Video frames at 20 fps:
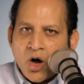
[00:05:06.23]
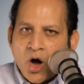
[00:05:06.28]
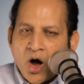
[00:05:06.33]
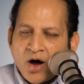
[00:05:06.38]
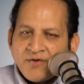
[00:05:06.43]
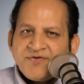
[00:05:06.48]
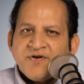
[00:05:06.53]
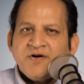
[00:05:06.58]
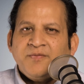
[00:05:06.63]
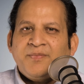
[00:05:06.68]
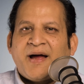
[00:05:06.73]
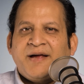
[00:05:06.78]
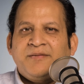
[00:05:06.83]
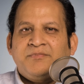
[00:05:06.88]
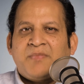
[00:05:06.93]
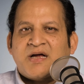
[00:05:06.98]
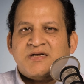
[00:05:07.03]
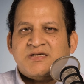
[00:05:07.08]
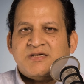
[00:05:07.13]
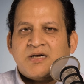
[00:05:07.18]
offered by
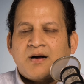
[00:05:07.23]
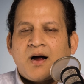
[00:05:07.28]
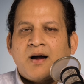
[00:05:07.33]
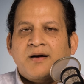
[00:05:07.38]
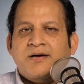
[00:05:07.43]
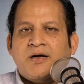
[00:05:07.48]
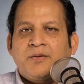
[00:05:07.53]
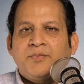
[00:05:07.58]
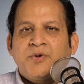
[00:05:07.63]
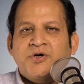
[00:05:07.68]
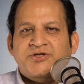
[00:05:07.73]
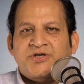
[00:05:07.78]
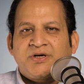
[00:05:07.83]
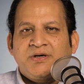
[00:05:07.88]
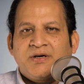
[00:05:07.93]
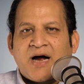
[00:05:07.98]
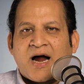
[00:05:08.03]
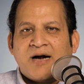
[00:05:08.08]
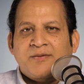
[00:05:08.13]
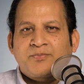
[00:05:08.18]
Mastercard
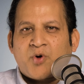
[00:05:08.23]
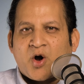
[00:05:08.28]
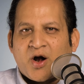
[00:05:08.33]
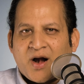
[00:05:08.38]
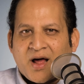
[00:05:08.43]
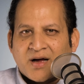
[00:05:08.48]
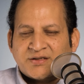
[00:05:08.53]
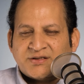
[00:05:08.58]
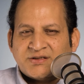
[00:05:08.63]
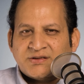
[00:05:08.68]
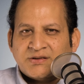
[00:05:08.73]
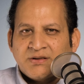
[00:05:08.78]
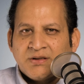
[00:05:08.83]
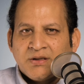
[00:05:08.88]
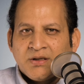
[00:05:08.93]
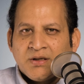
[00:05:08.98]
commercial card products.